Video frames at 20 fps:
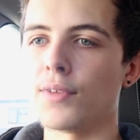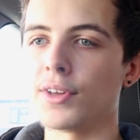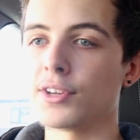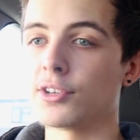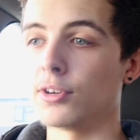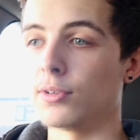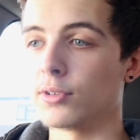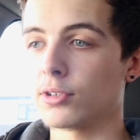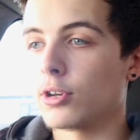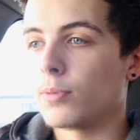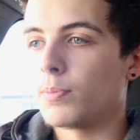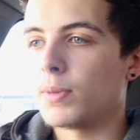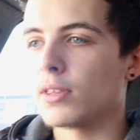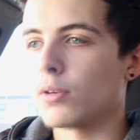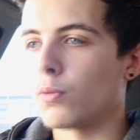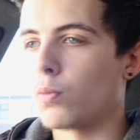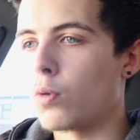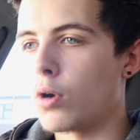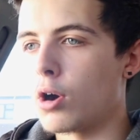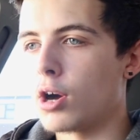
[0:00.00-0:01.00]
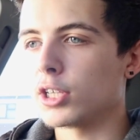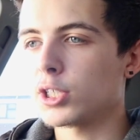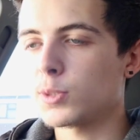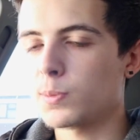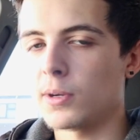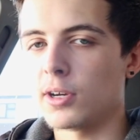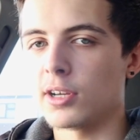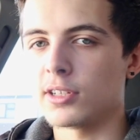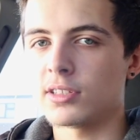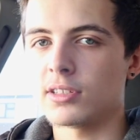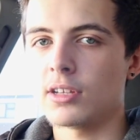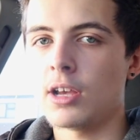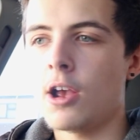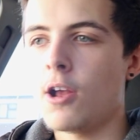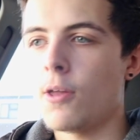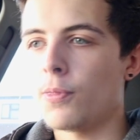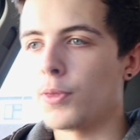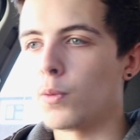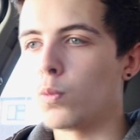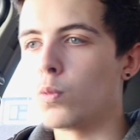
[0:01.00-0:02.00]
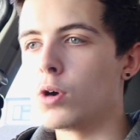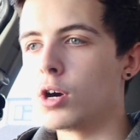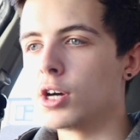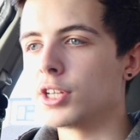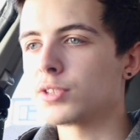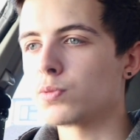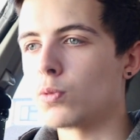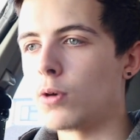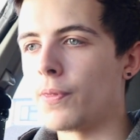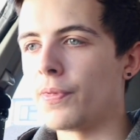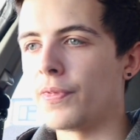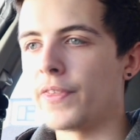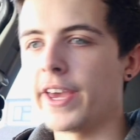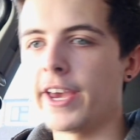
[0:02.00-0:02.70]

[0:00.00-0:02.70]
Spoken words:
They could be the worst one